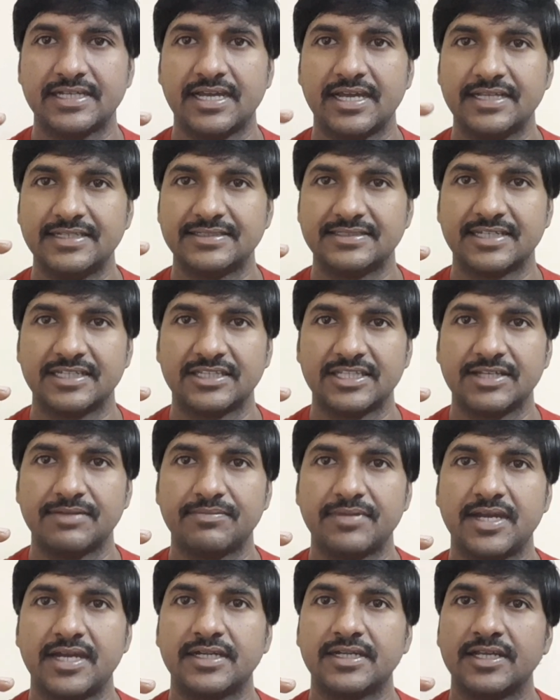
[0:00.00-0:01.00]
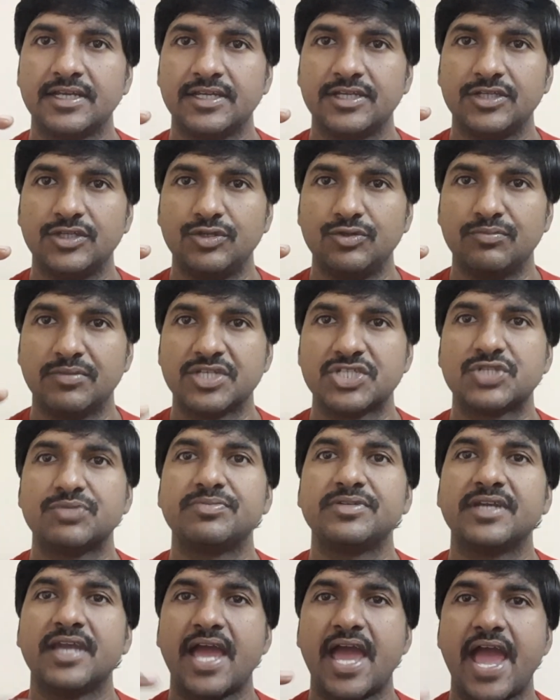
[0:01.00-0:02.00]
is nothing but you must
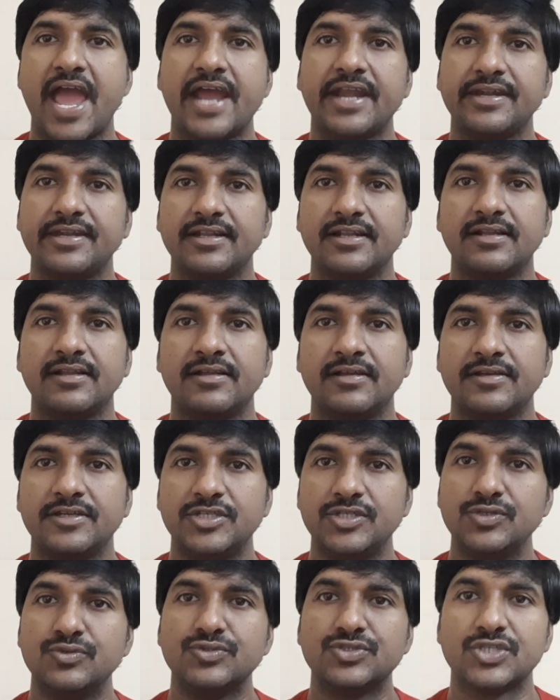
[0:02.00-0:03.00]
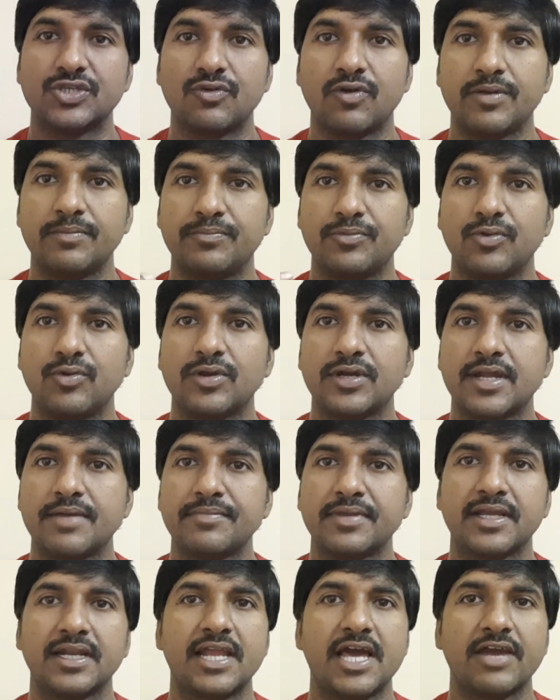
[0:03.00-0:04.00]
be handled using one
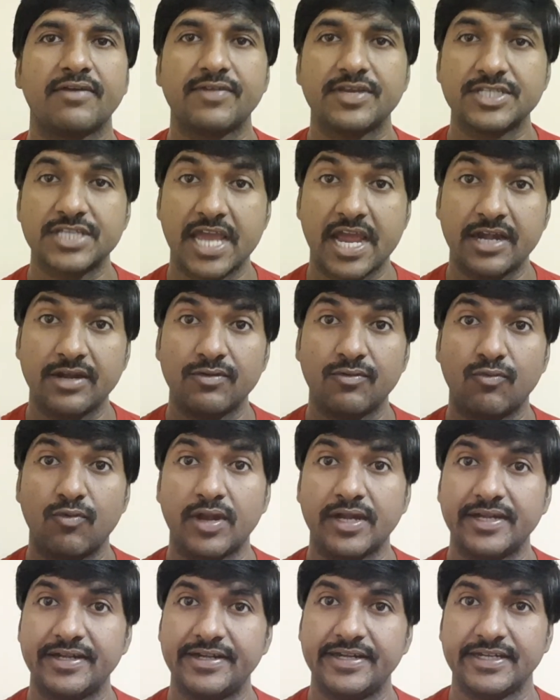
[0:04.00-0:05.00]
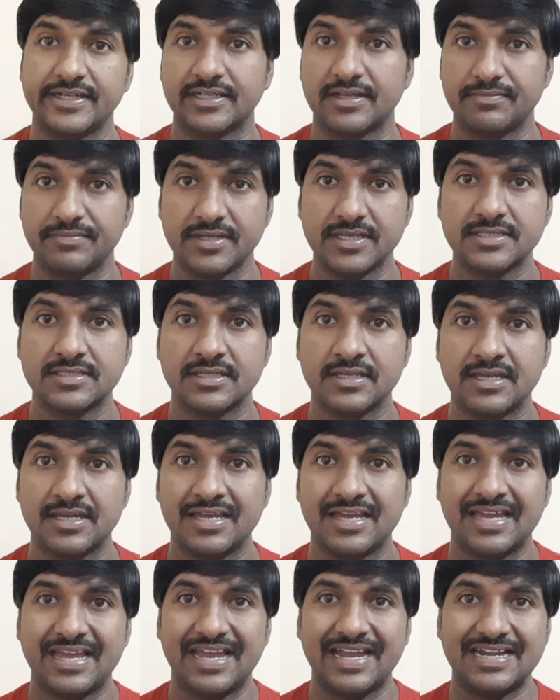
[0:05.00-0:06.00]
programming language and one database.
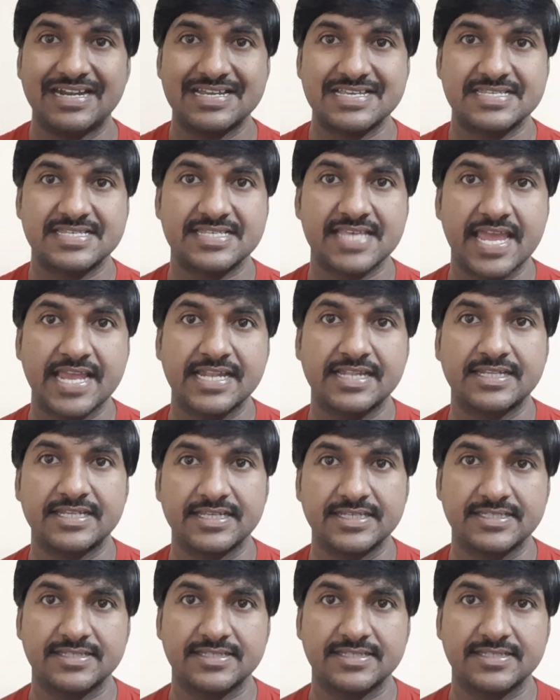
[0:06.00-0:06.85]
And the science